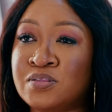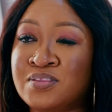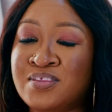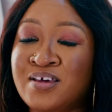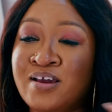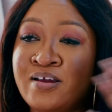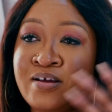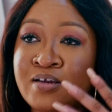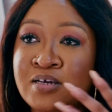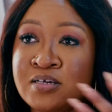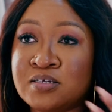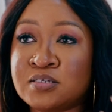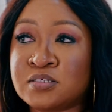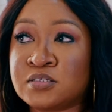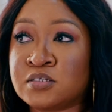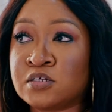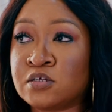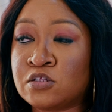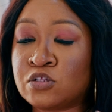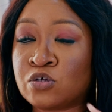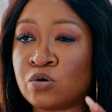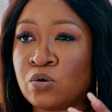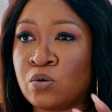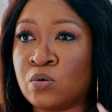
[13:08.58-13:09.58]
there is
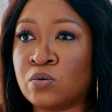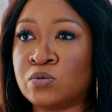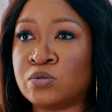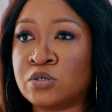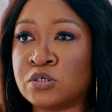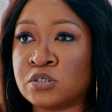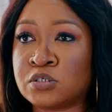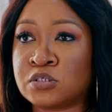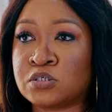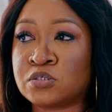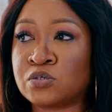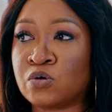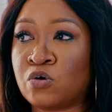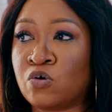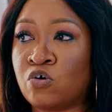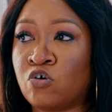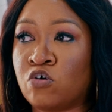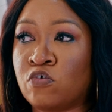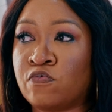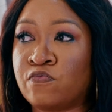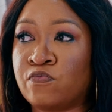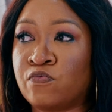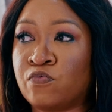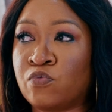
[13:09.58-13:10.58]
still the onus
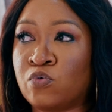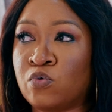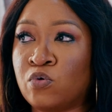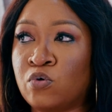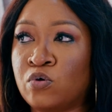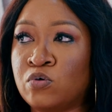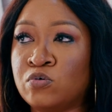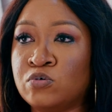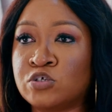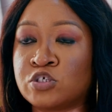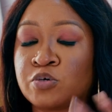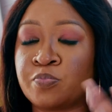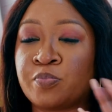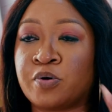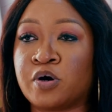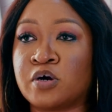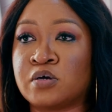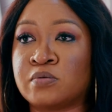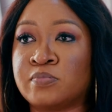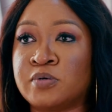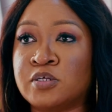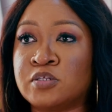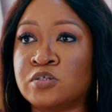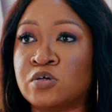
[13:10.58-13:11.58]
of whose
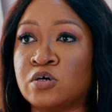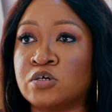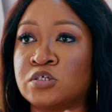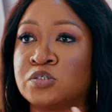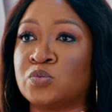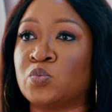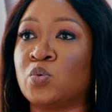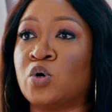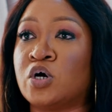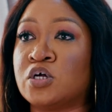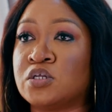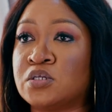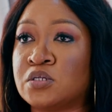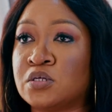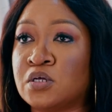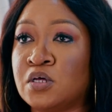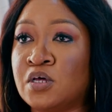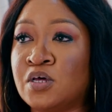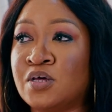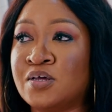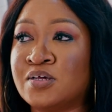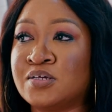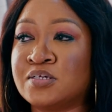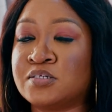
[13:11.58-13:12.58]
apartment does what.
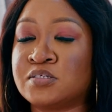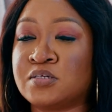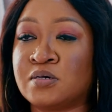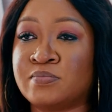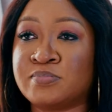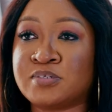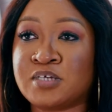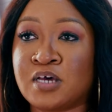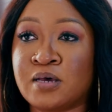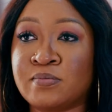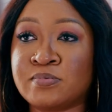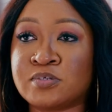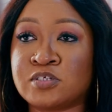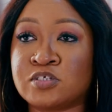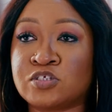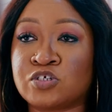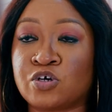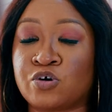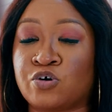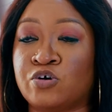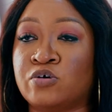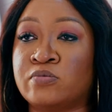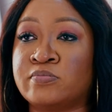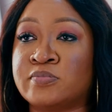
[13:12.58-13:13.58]
Sometimes the
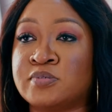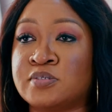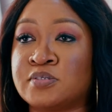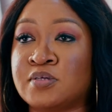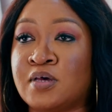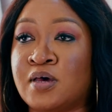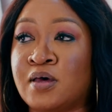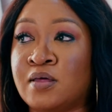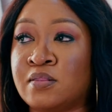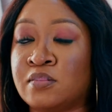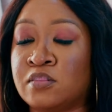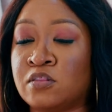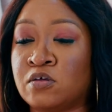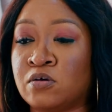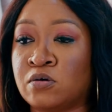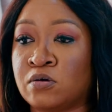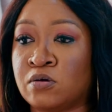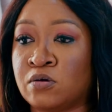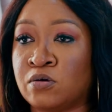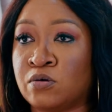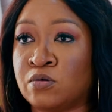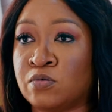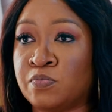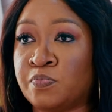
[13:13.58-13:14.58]
terms and
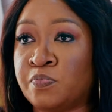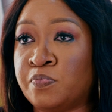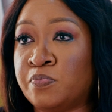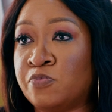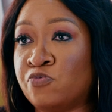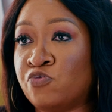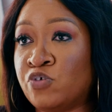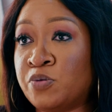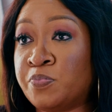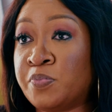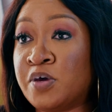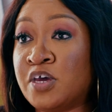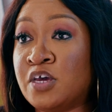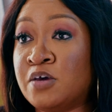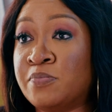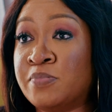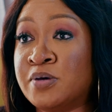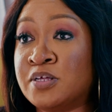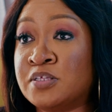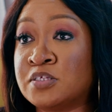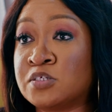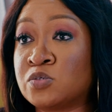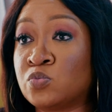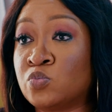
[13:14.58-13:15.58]
the
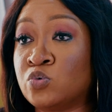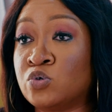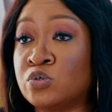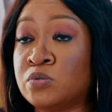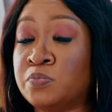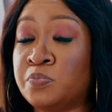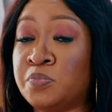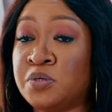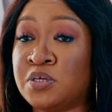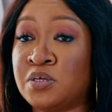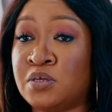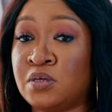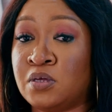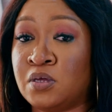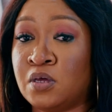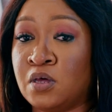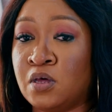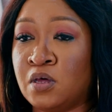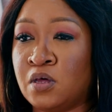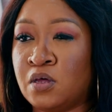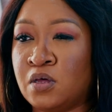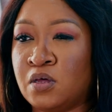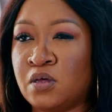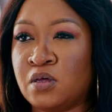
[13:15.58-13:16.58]
repayments would be,
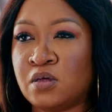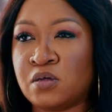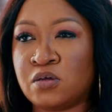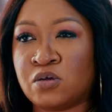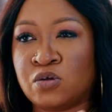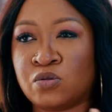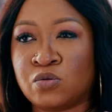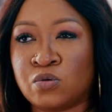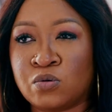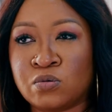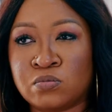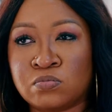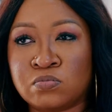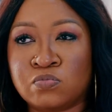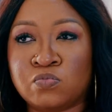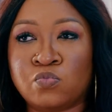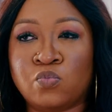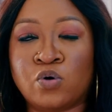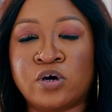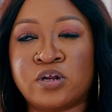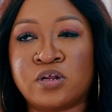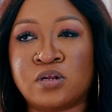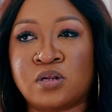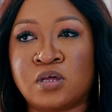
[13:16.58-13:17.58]

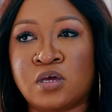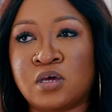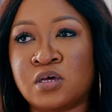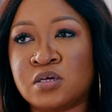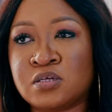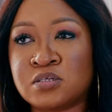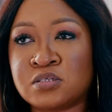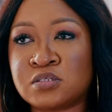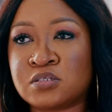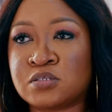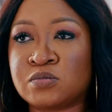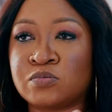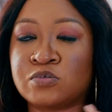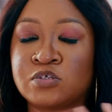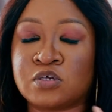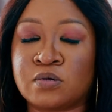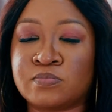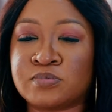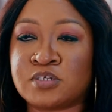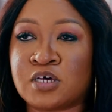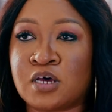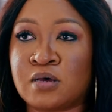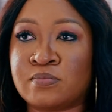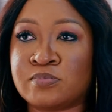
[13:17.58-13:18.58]
what it is.
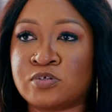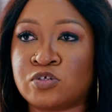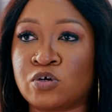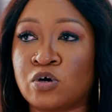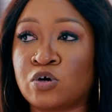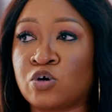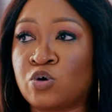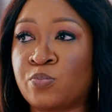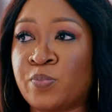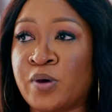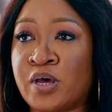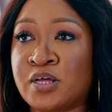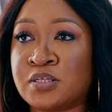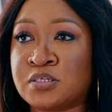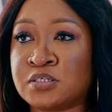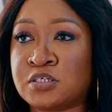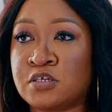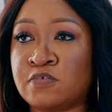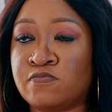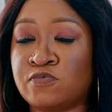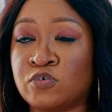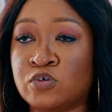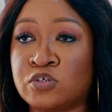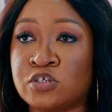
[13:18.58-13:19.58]
Sometimes the
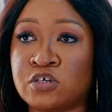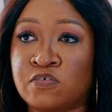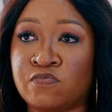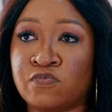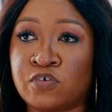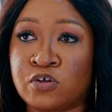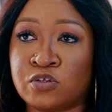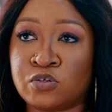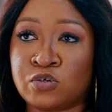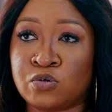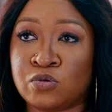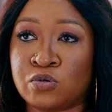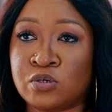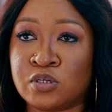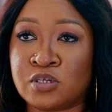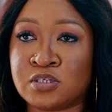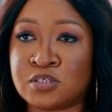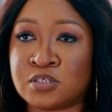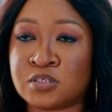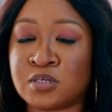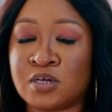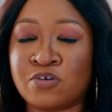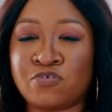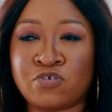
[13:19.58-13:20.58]
occupancy for different
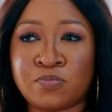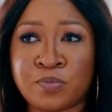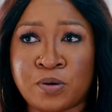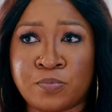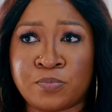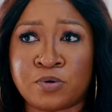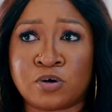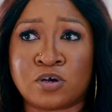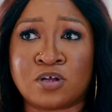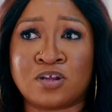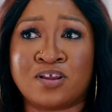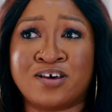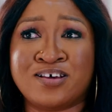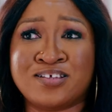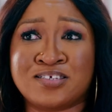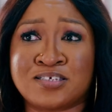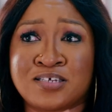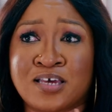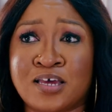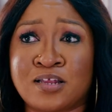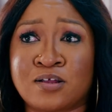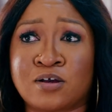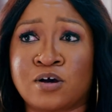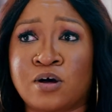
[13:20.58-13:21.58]
units. And remember,
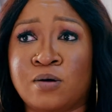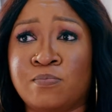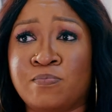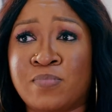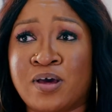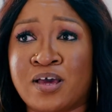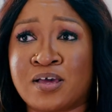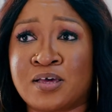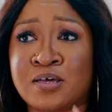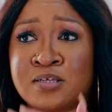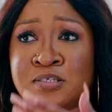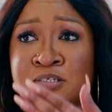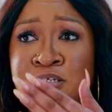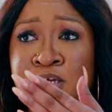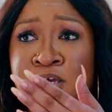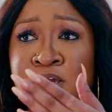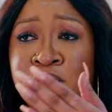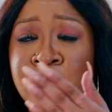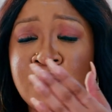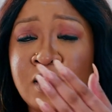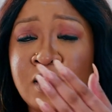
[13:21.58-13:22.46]
clients can come back and say,